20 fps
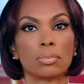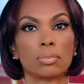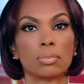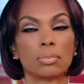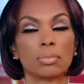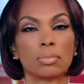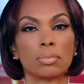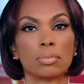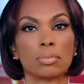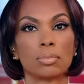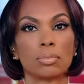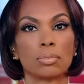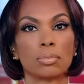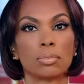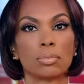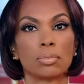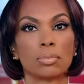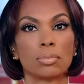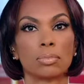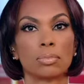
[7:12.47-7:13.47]

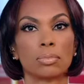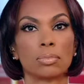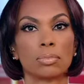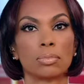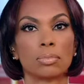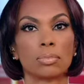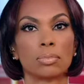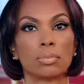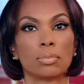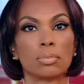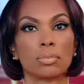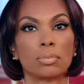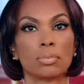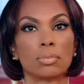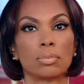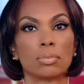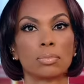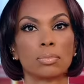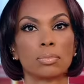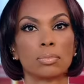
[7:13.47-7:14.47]

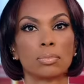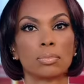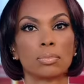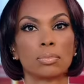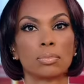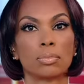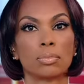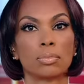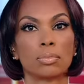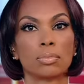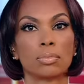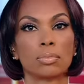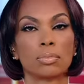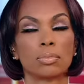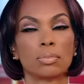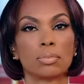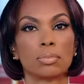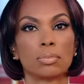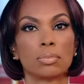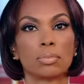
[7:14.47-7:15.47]

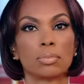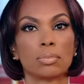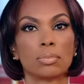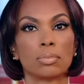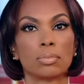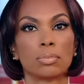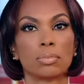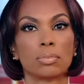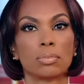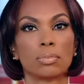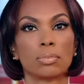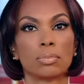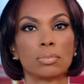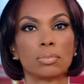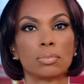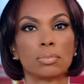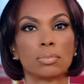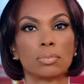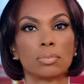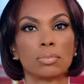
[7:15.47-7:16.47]

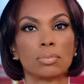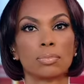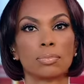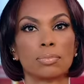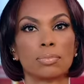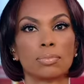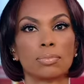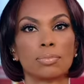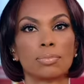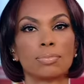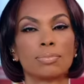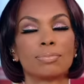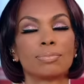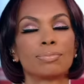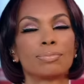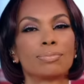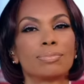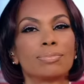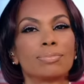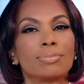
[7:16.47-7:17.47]

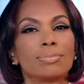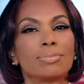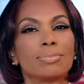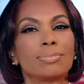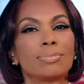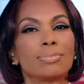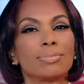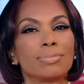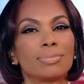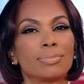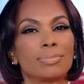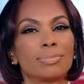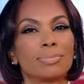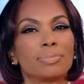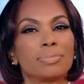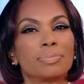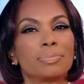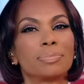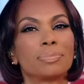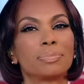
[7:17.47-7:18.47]

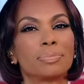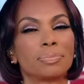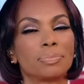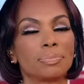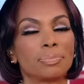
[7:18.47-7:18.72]
(silent)